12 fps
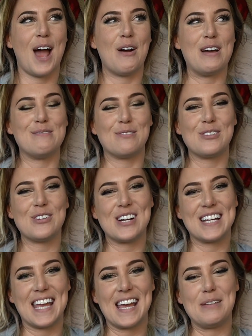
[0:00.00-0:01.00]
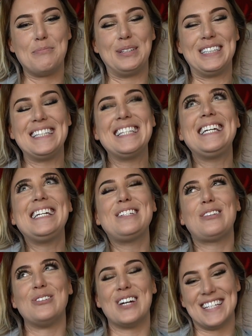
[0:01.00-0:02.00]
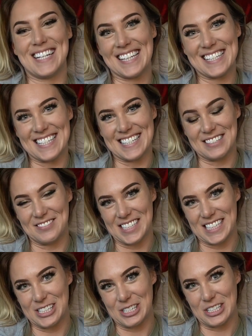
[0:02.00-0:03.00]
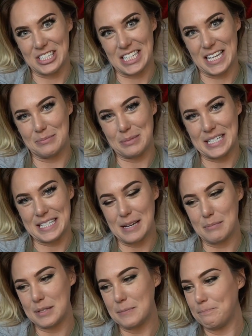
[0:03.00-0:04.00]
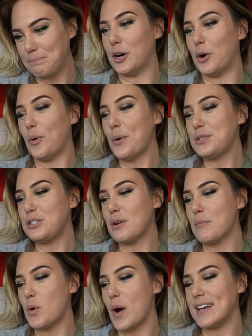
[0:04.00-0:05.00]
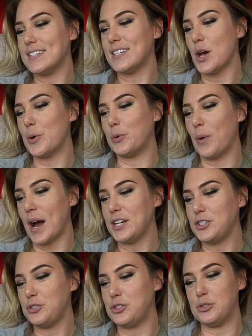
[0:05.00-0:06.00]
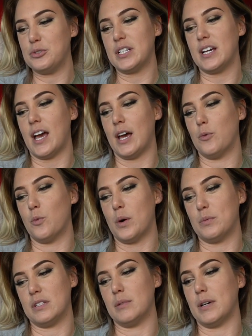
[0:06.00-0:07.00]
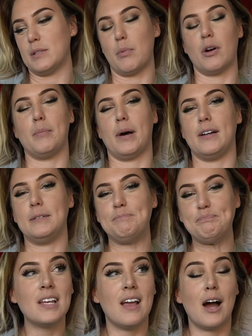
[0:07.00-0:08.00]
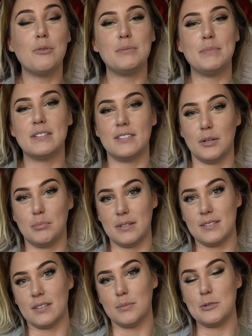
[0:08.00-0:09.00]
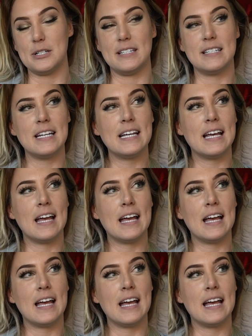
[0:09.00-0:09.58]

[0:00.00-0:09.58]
However, again, please do not take this as an invitation to slide in my DMs. What was your MOS? Why did you choose it? And what was the best part about it? I was military police in the Marines.